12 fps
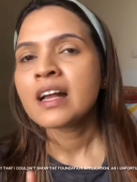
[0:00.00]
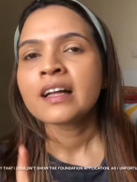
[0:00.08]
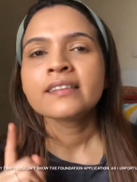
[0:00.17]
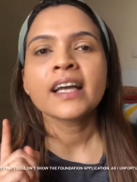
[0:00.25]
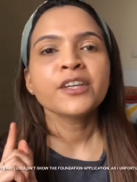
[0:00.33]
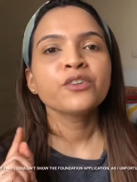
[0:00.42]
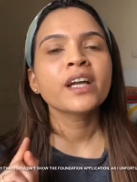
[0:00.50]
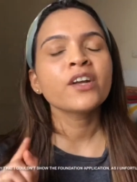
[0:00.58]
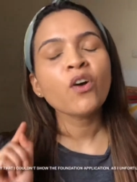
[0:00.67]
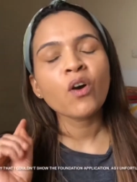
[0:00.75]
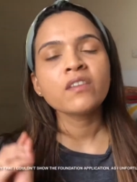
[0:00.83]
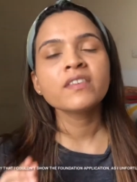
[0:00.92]
that you
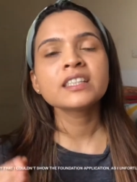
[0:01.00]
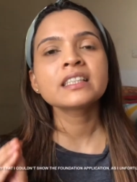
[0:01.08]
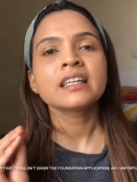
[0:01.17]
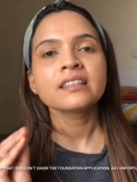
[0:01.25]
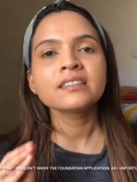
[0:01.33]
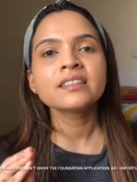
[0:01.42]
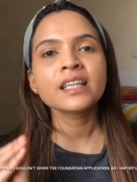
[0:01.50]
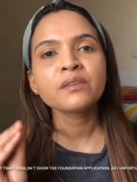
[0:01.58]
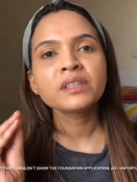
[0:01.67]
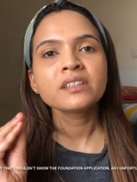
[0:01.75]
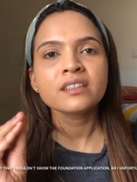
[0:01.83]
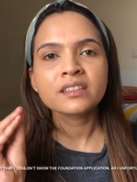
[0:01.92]
can always conceal
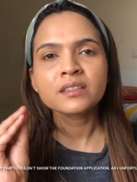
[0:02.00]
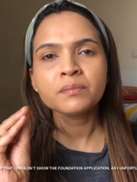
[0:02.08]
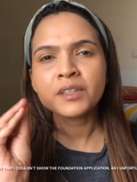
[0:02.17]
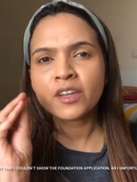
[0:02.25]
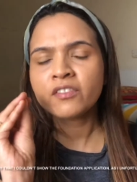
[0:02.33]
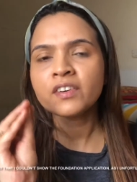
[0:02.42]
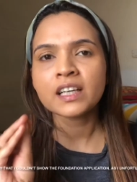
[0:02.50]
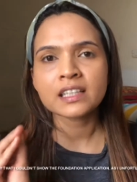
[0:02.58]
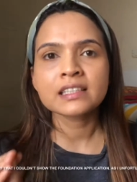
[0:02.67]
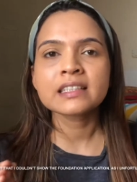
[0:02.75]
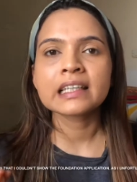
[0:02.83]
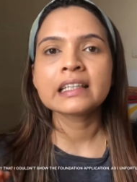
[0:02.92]
with a little bit of a
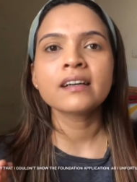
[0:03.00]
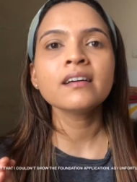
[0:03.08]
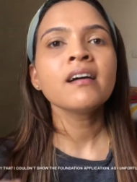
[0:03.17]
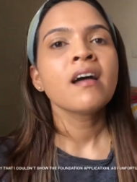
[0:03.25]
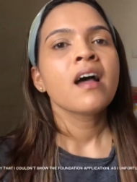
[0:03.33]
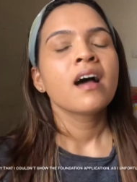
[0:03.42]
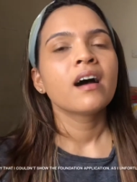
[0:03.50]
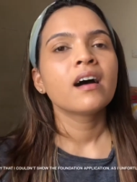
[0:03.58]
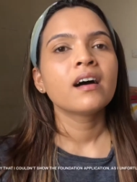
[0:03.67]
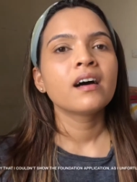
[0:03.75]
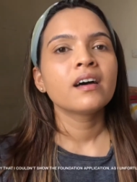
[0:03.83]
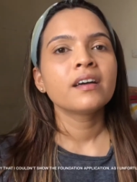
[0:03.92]
concealer
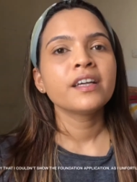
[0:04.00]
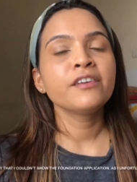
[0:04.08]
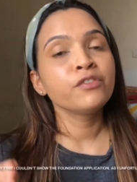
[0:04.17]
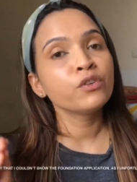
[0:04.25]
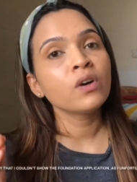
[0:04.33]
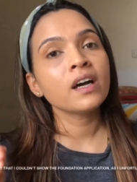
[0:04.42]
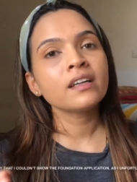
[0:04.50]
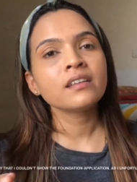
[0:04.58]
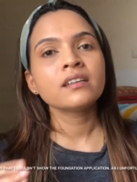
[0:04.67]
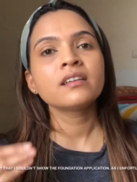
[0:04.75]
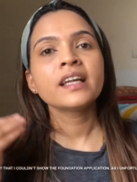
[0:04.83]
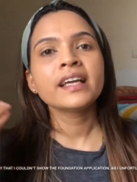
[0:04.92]
uh, if you are
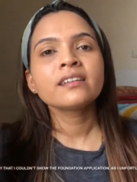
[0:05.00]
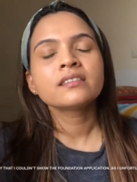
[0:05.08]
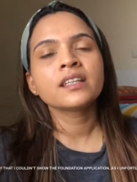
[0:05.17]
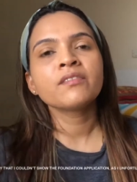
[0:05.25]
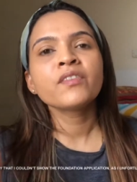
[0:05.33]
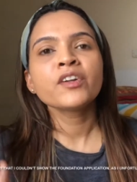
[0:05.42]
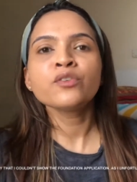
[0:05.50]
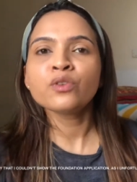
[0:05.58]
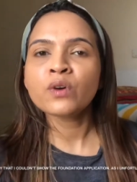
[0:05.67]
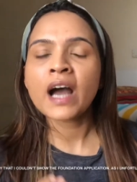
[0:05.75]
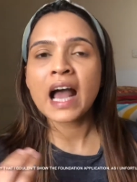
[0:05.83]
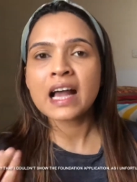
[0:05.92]
uh, like someone
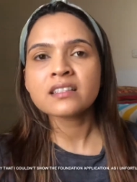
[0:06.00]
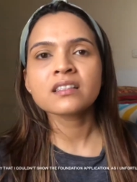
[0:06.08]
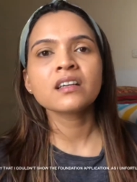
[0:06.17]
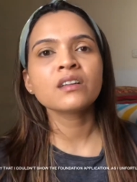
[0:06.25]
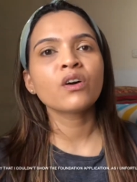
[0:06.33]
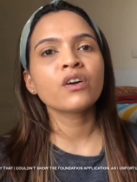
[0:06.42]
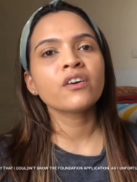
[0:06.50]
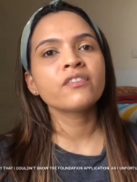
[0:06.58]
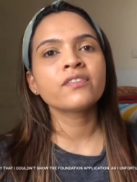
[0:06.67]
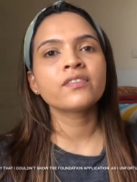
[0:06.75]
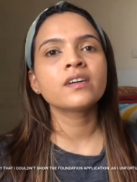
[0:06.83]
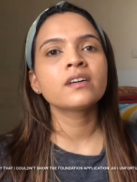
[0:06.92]
who has a lot
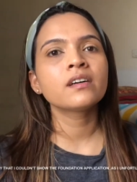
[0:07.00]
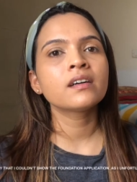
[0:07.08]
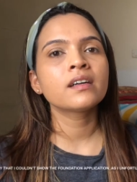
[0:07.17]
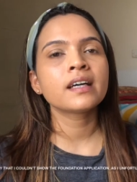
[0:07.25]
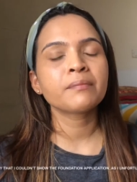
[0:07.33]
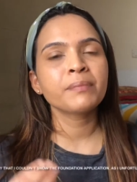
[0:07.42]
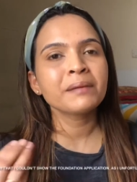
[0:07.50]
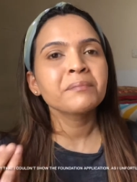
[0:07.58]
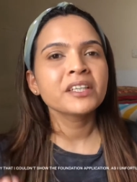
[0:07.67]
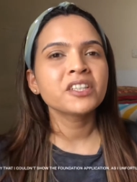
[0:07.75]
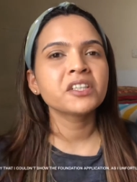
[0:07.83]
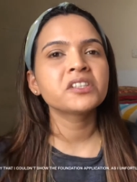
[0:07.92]
of uh,
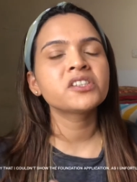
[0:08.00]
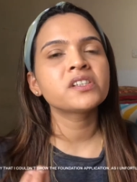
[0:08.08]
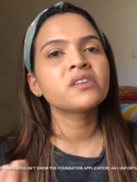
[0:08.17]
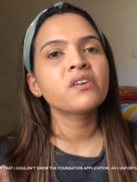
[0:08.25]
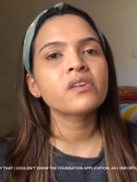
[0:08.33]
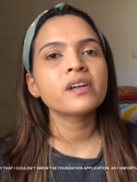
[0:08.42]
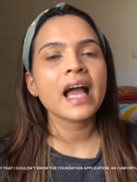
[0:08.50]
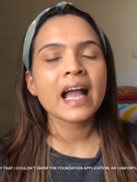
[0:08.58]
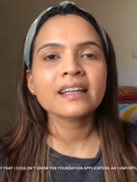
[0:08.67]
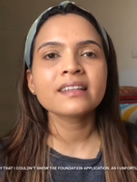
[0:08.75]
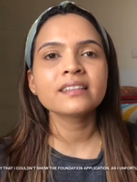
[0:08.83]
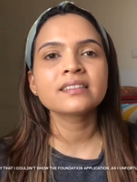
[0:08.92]
pigmentation or
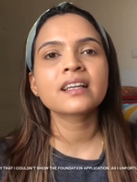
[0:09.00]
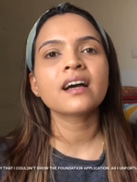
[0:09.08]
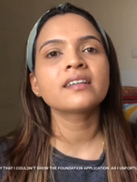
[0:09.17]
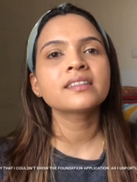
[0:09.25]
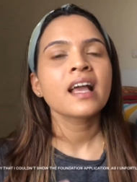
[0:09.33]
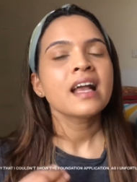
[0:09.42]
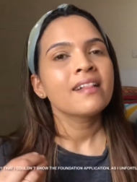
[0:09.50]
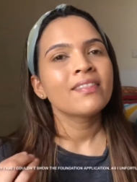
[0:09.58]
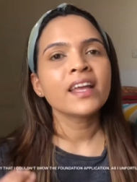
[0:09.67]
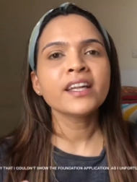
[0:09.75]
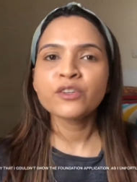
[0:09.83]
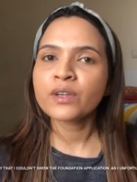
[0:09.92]
acne scars
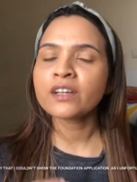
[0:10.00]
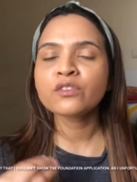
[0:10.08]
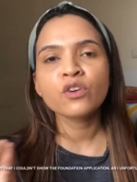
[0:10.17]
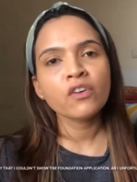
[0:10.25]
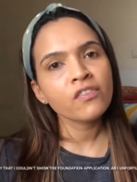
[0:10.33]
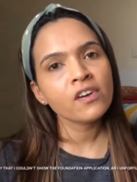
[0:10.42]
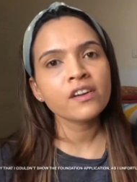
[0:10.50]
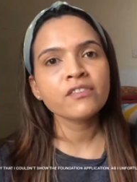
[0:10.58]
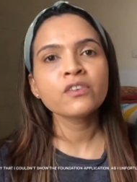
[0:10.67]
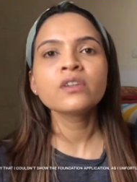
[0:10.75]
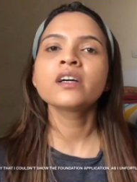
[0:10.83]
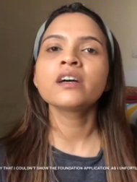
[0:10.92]
then you can go for a
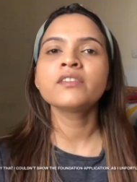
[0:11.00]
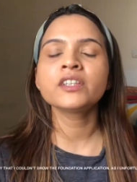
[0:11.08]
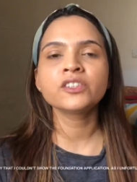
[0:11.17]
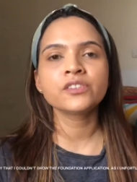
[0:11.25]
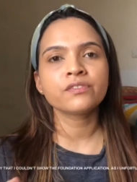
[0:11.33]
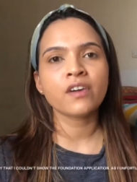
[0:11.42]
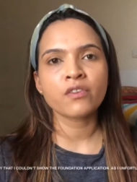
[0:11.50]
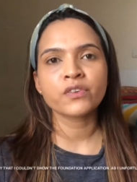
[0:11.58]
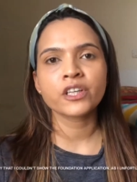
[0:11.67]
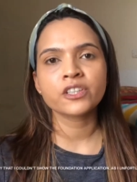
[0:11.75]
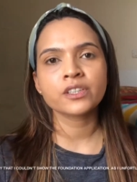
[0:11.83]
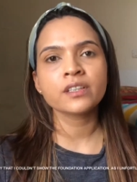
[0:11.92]
full coverage
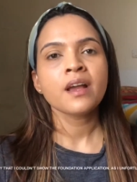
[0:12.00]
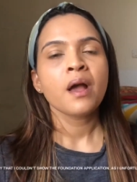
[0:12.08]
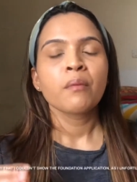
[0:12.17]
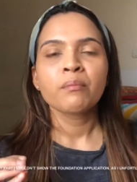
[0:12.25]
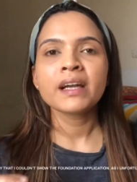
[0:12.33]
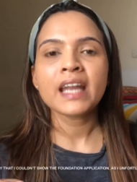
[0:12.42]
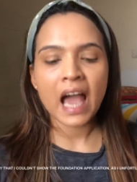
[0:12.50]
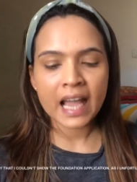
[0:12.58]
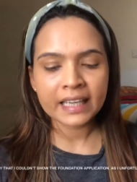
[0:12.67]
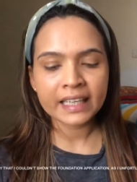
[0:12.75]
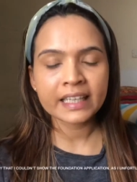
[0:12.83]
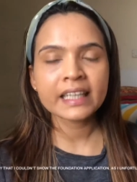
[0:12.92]
foundation but
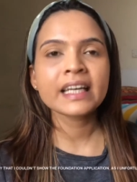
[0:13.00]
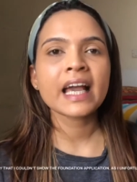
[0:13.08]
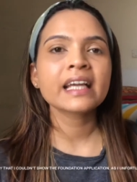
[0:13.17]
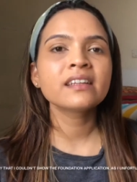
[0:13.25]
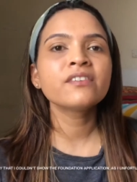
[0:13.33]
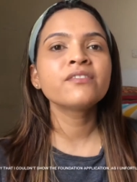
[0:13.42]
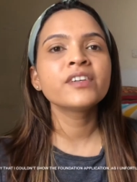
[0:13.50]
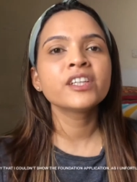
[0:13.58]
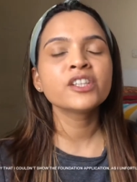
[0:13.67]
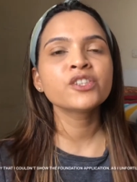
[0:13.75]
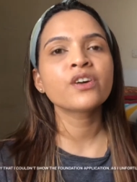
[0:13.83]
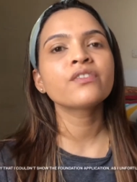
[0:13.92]
I really like the
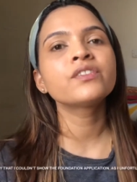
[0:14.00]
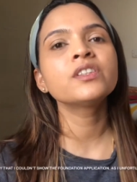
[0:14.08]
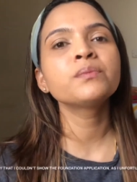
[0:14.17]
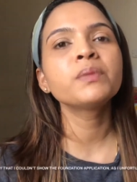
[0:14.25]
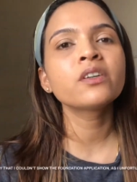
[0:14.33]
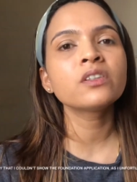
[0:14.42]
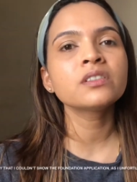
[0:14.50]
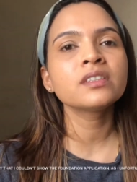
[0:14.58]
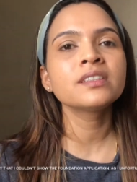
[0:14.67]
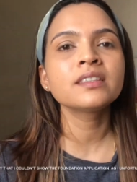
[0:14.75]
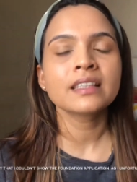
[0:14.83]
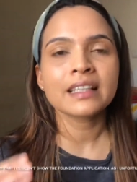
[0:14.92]
finish of this because
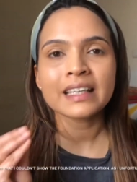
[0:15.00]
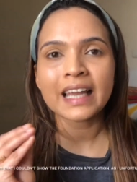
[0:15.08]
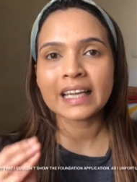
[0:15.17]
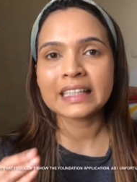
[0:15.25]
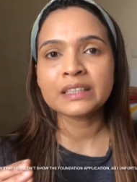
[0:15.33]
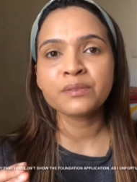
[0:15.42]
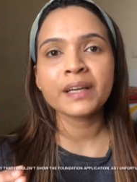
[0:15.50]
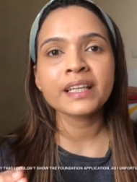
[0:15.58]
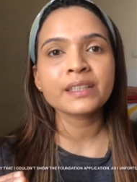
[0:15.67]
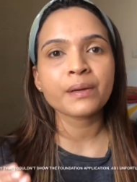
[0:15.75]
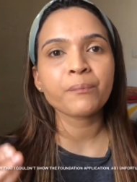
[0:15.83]
it's lightweight